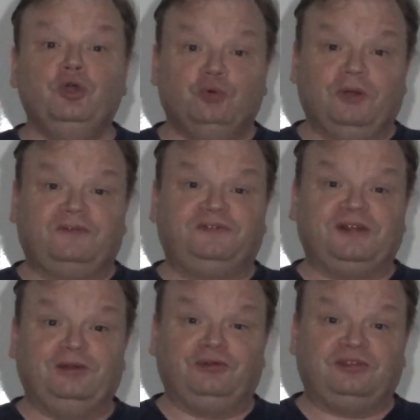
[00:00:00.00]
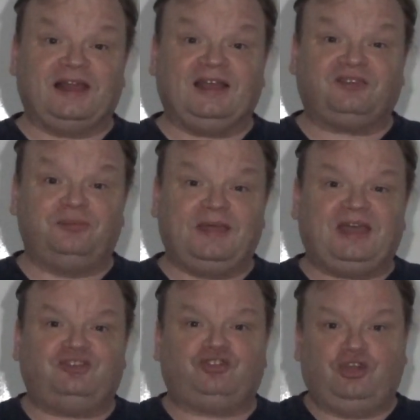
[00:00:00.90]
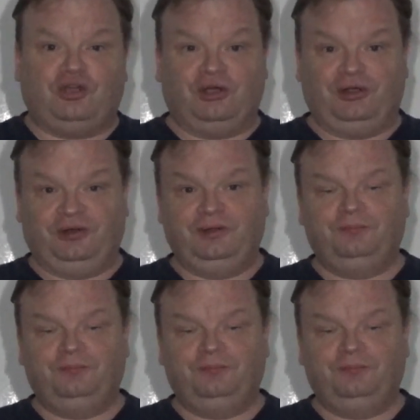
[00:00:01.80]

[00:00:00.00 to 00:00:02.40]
Ric Flair's last match card.